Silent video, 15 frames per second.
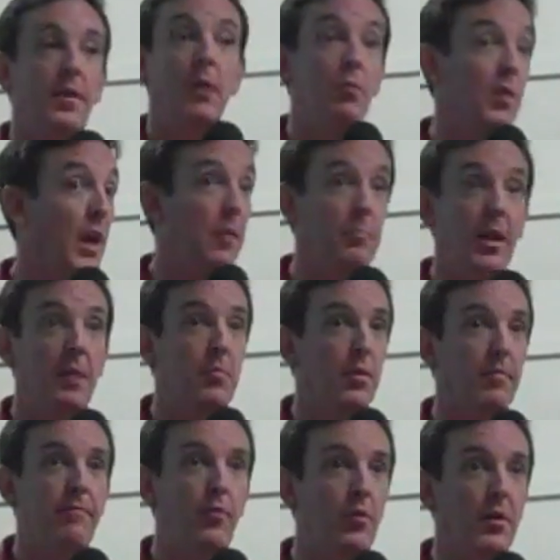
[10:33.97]
They will not be able
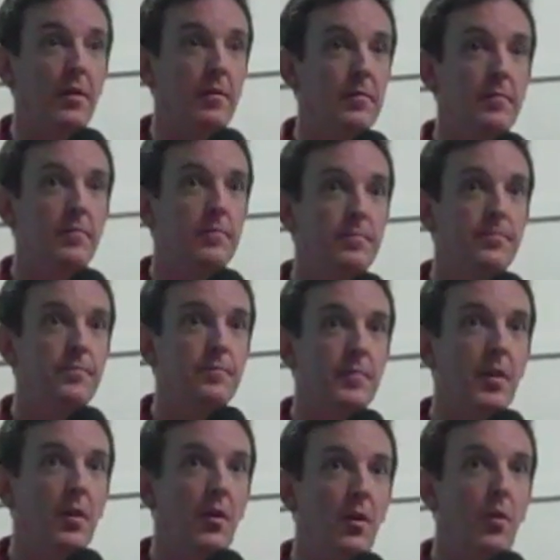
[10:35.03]
to afford it.
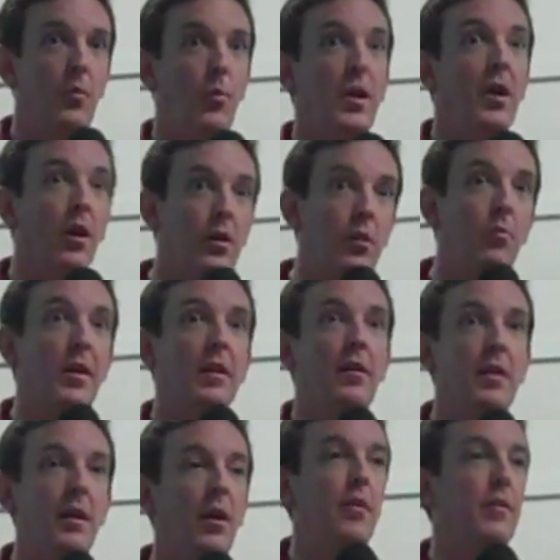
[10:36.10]
We are
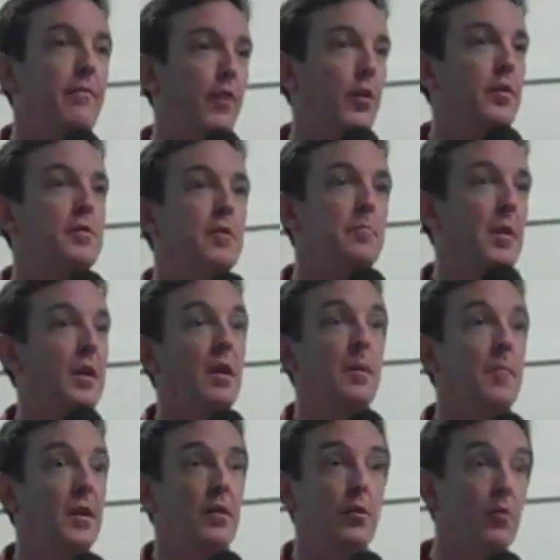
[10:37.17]
quickly on the verge of
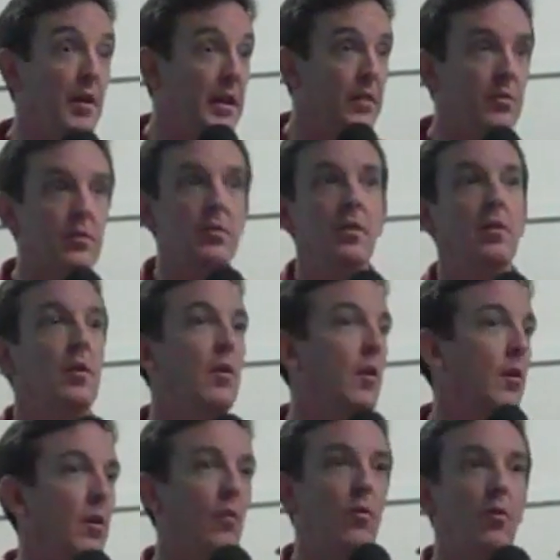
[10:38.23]
becoming Greece
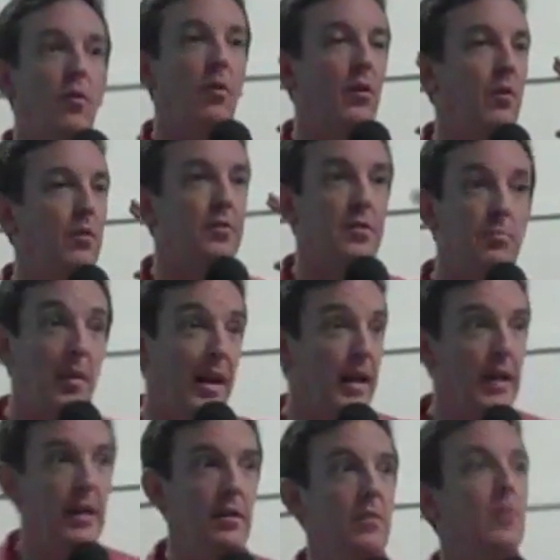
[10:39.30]
or
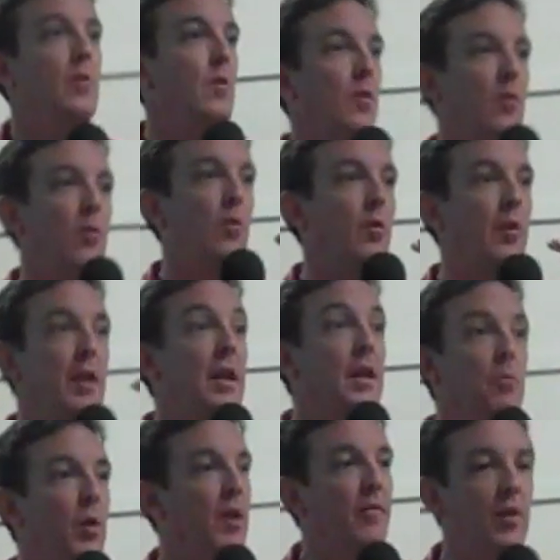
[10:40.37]
Spain or
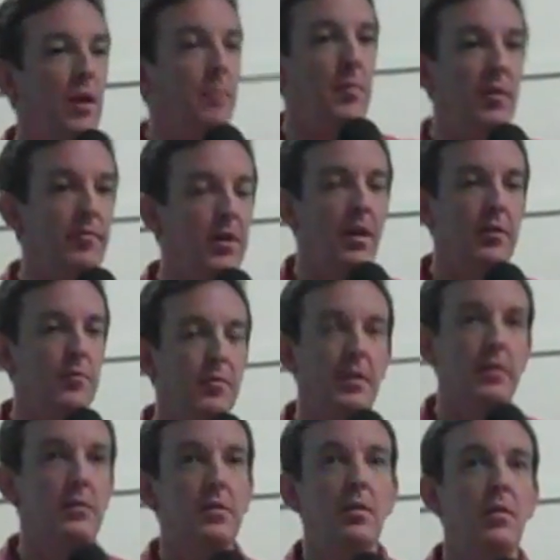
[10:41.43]
any one of a number of
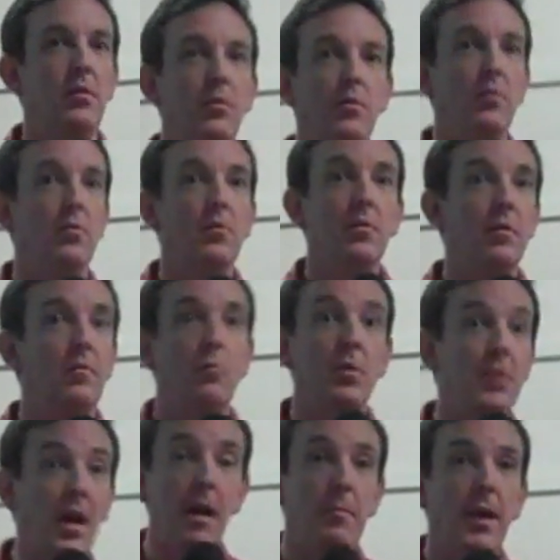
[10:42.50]
countries who
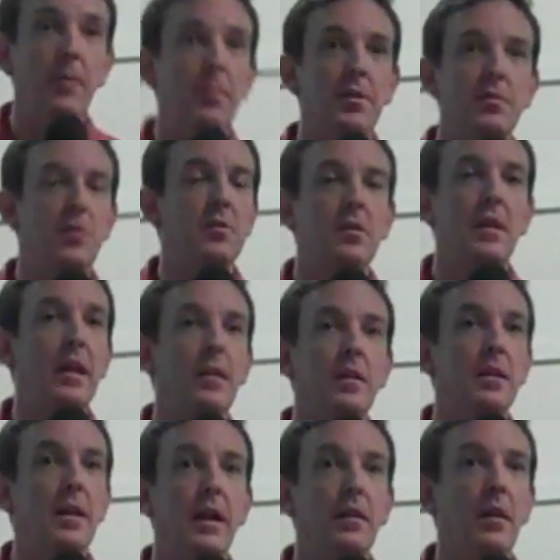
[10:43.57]
will not be able to sustain
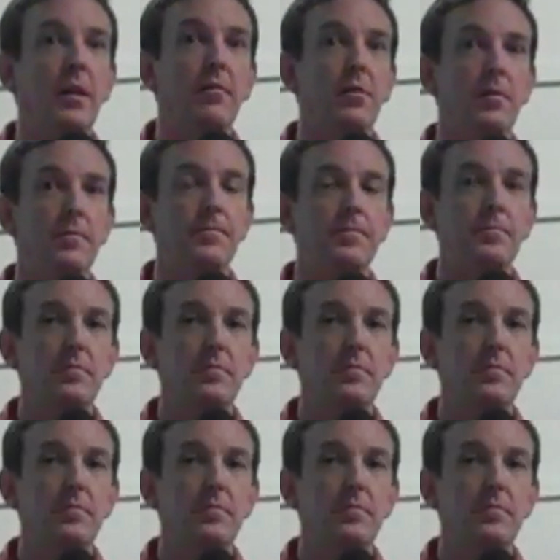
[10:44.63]
the debt level.